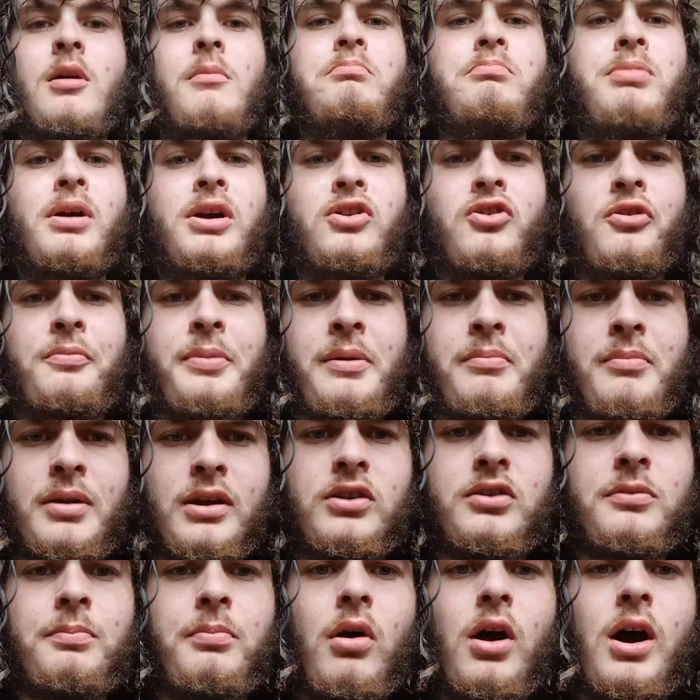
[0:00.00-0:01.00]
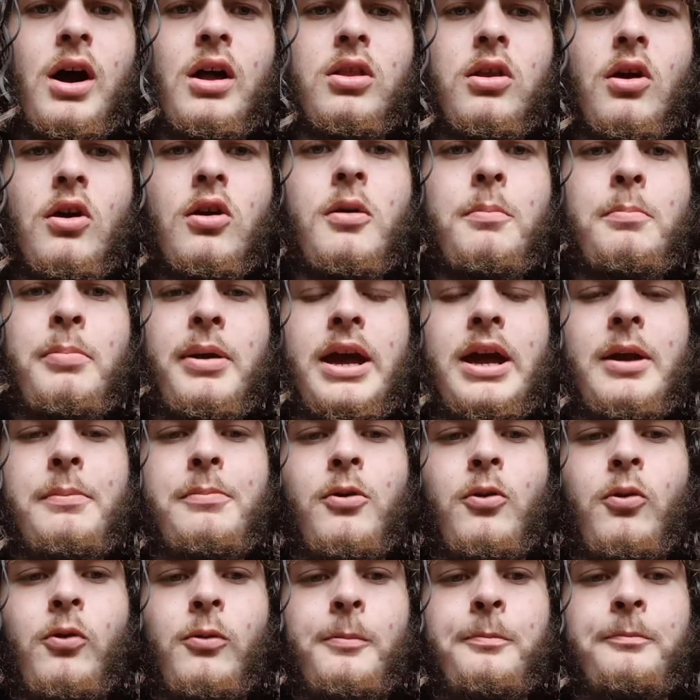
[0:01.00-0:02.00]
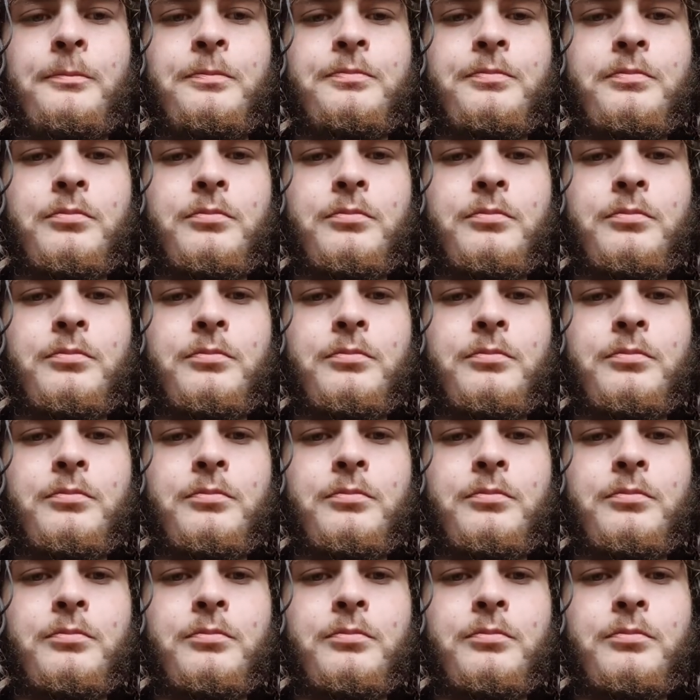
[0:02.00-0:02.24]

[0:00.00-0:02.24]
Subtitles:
but you'll be missed by a lot of people.